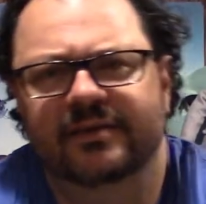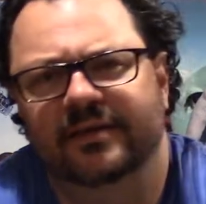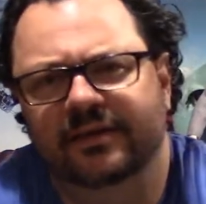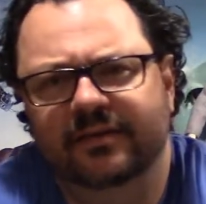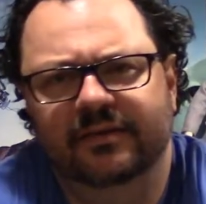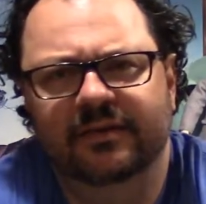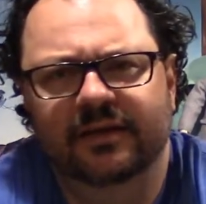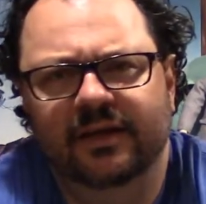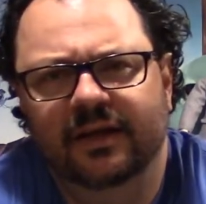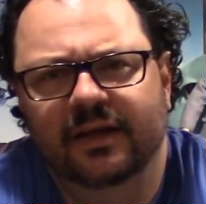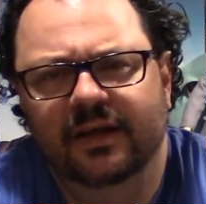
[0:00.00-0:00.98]
it.
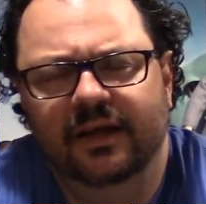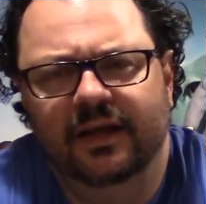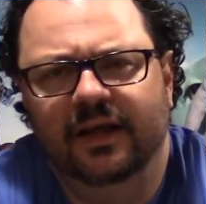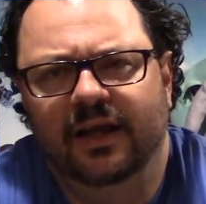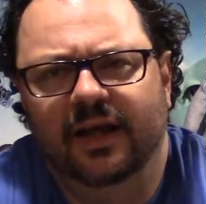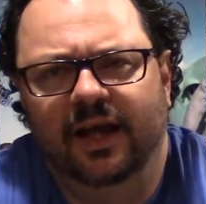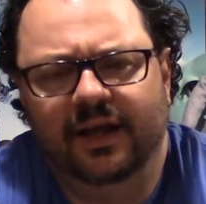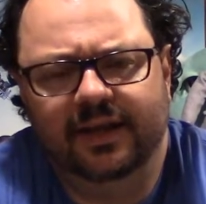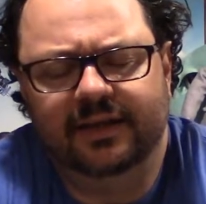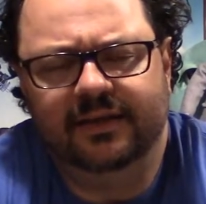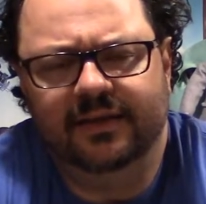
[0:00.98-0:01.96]
I
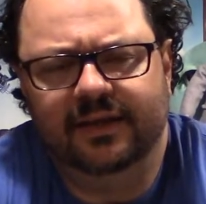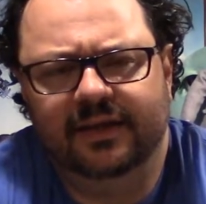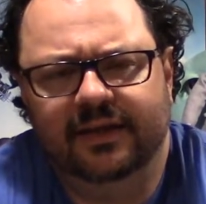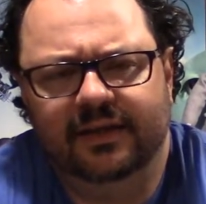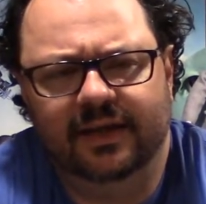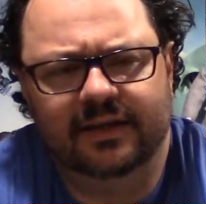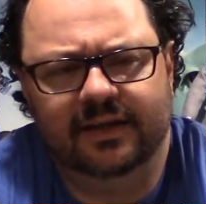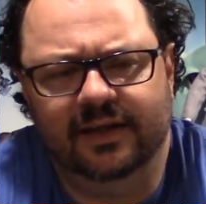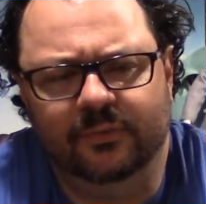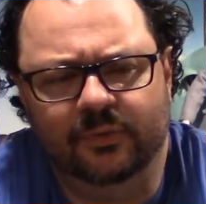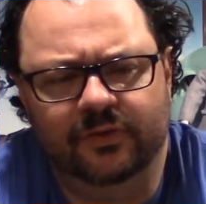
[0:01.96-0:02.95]
like to think that
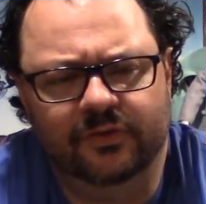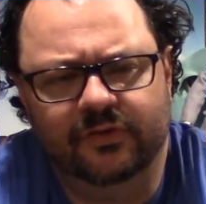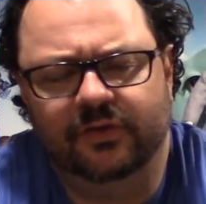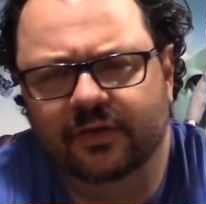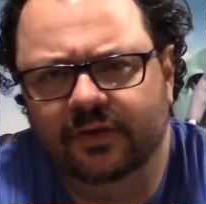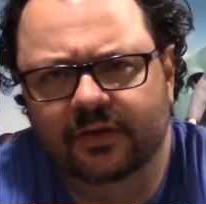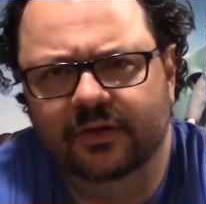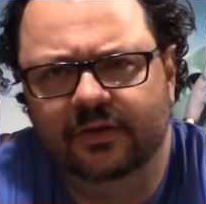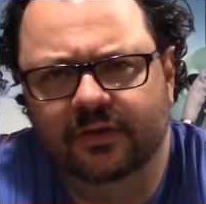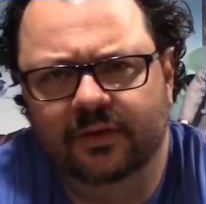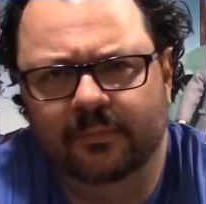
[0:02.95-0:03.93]
it was
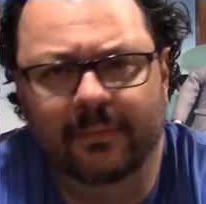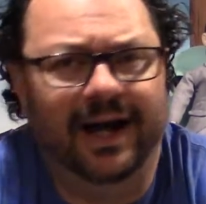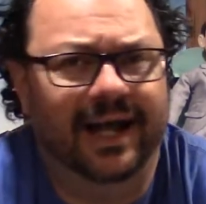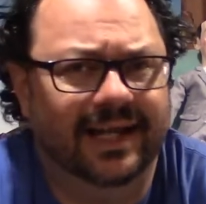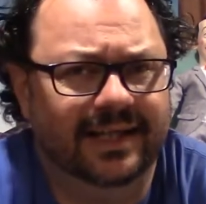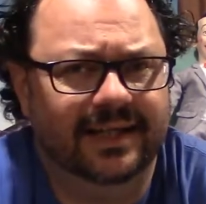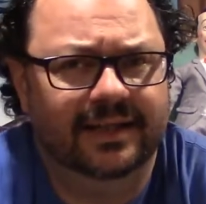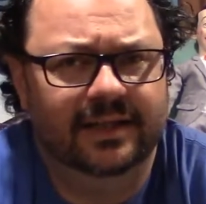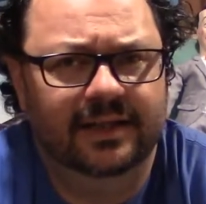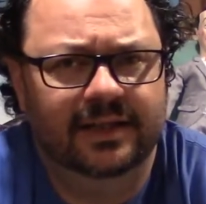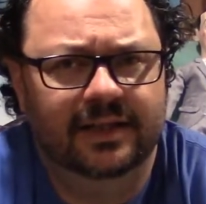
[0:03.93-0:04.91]
my
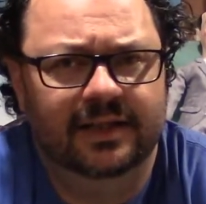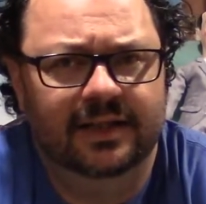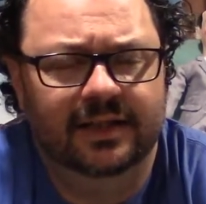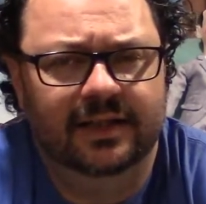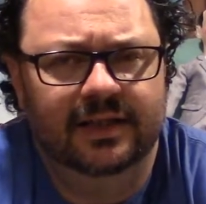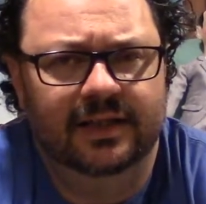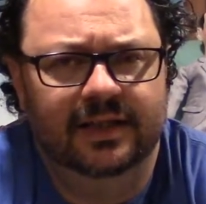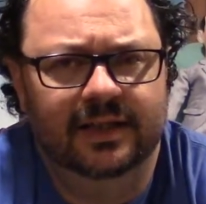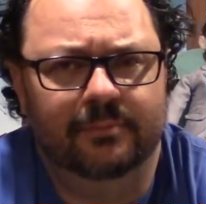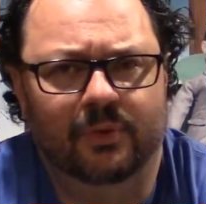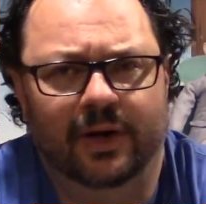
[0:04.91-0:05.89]

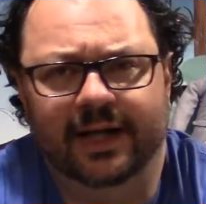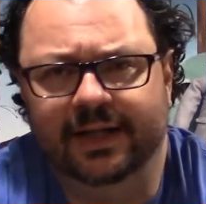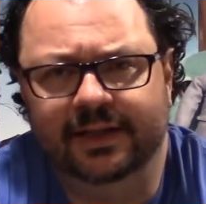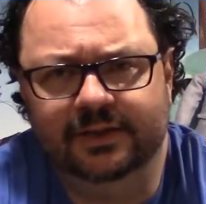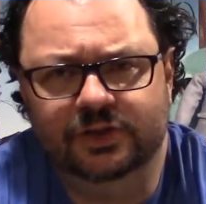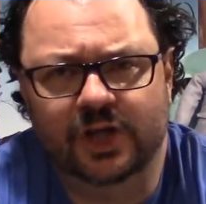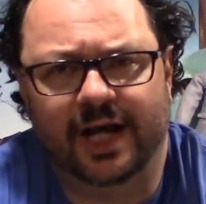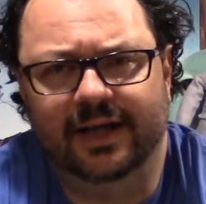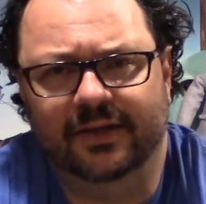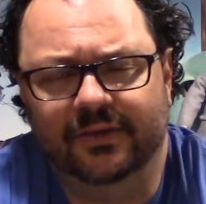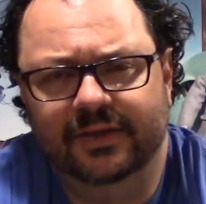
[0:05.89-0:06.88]
brain
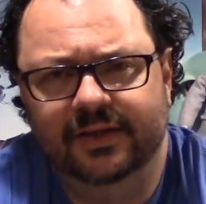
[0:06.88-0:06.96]
child.